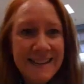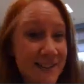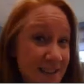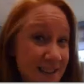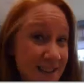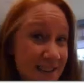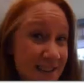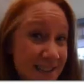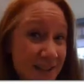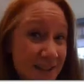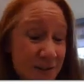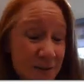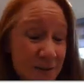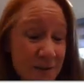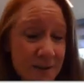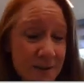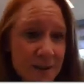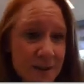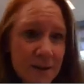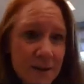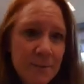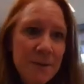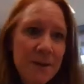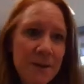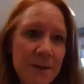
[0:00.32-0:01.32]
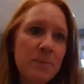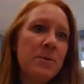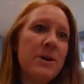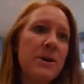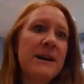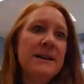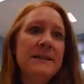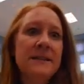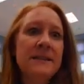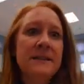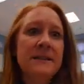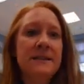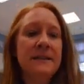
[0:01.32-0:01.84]
So let's do a little bit of
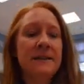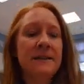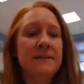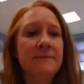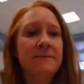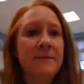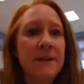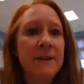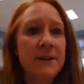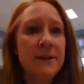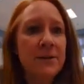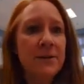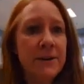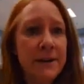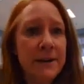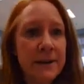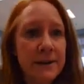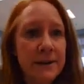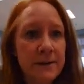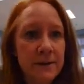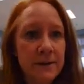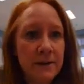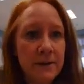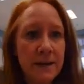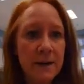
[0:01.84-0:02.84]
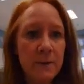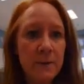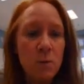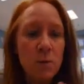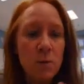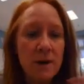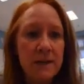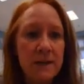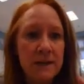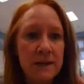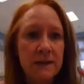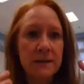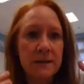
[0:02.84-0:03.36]
practicing, figuring out, okay,
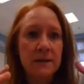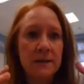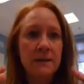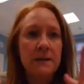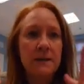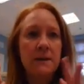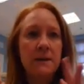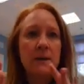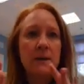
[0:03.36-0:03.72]
what